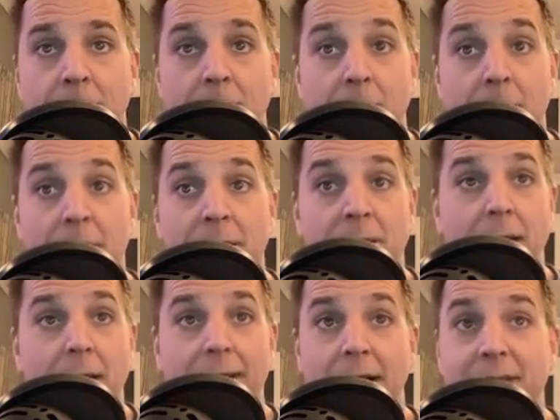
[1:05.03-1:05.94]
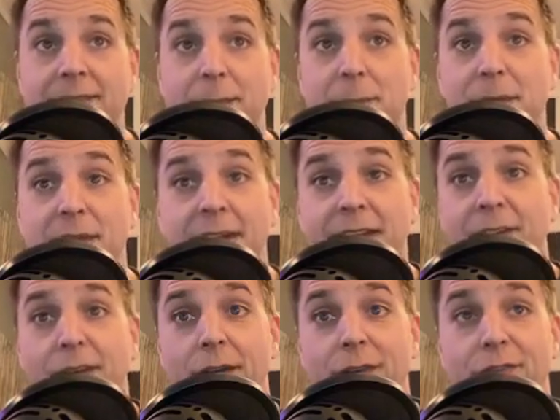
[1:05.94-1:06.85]
Man, that type of thing
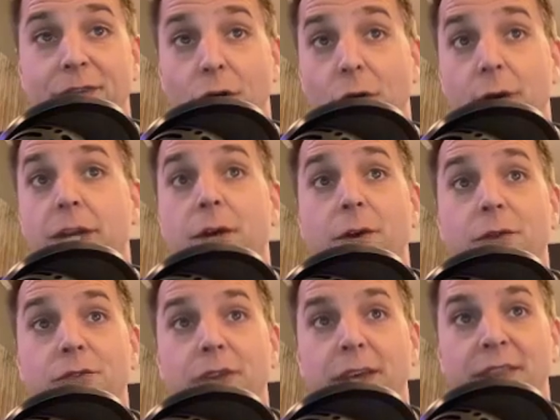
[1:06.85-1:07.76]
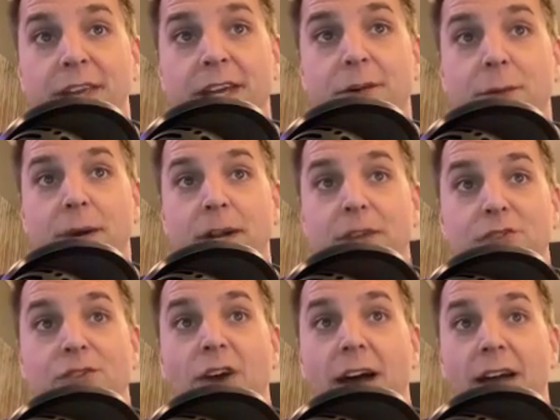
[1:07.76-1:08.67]
is so huge. Like, think of what a
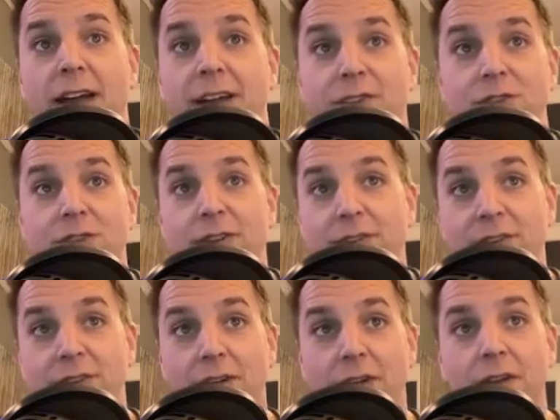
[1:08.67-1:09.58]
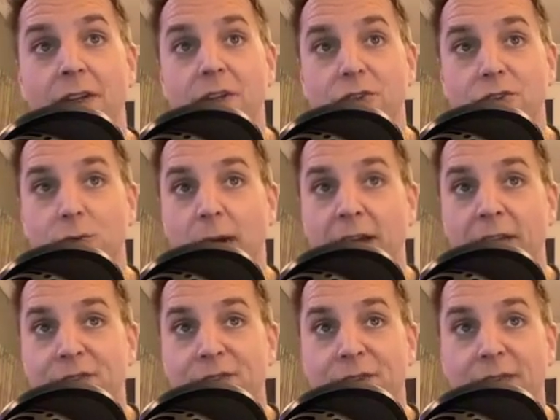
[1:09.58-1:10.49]
giant
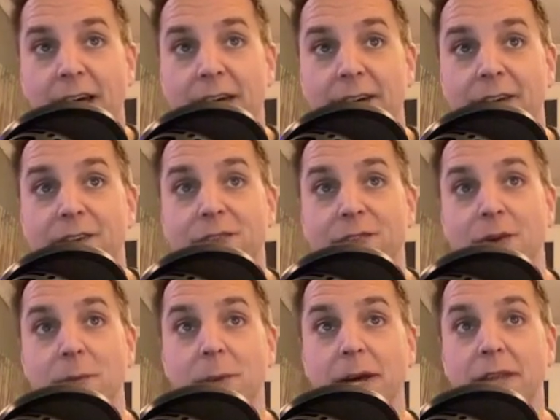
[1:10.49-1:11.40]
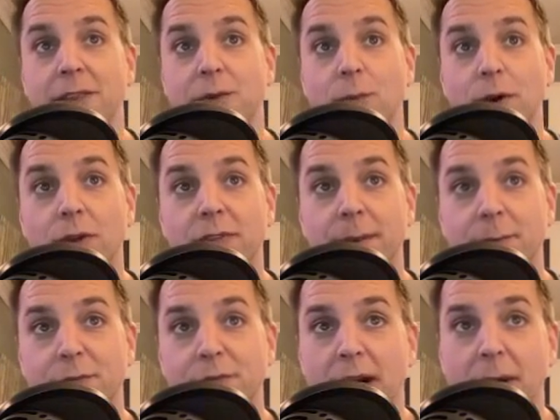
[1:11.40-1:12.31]
transfer that is from, like, the one
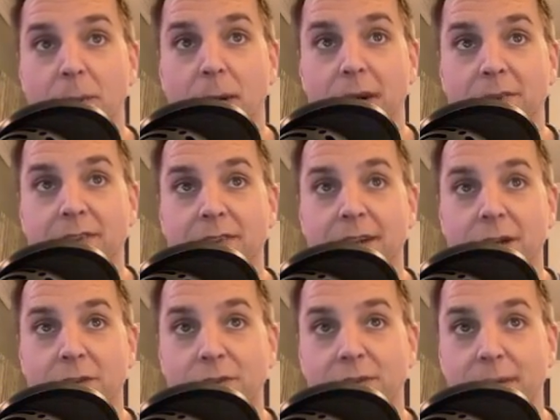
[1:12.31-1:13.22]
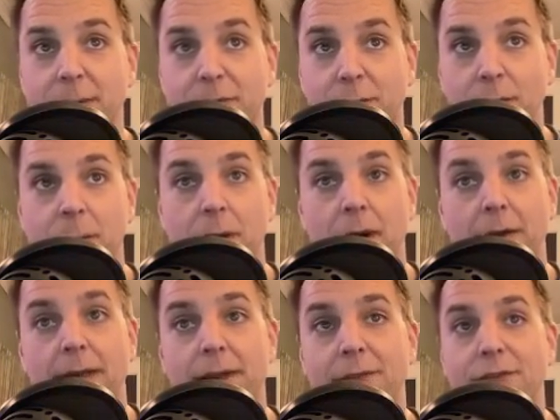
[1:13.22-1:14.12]
team's 5 bar to the other team's 3 bar.
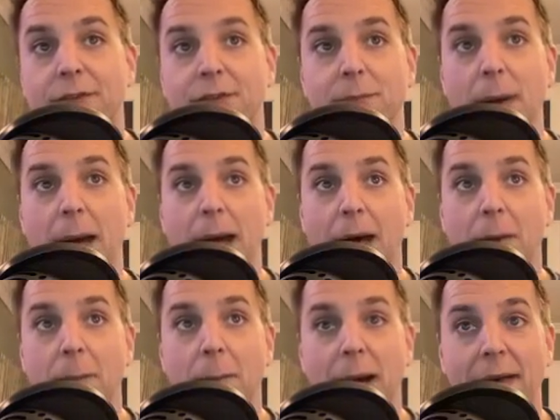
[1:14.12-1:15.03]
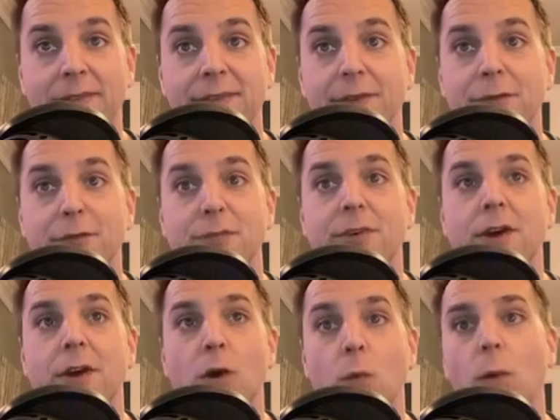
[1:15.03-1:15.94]
That is just a massive
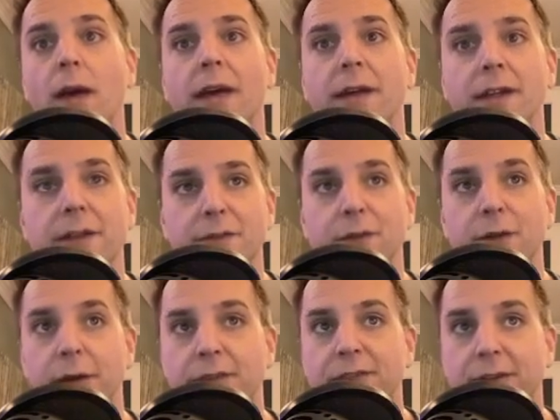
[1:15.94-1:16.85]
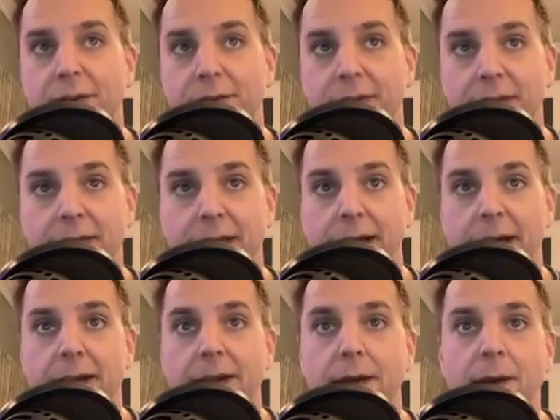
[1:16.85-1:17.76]
win if you get steals like
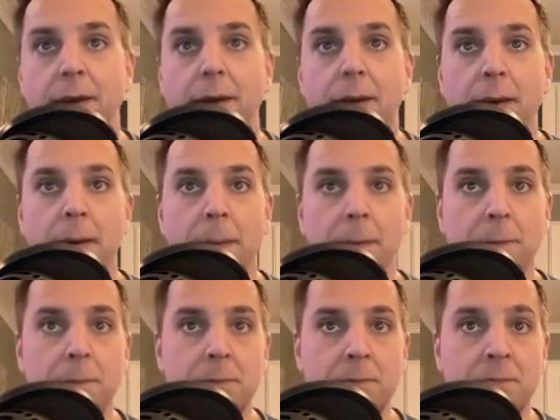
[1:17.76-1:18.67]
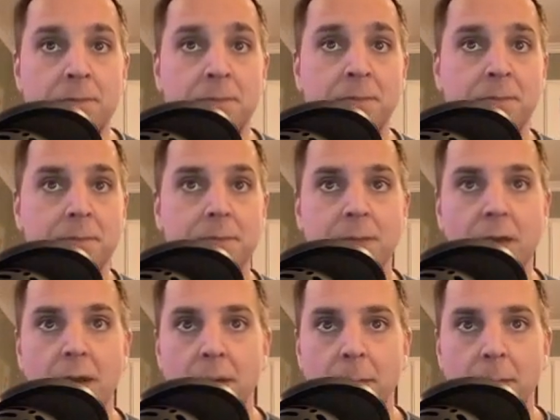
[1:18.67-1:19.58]
that. But
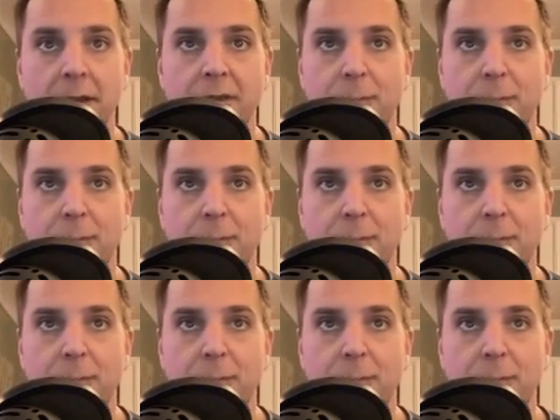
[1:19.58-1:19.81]
he gets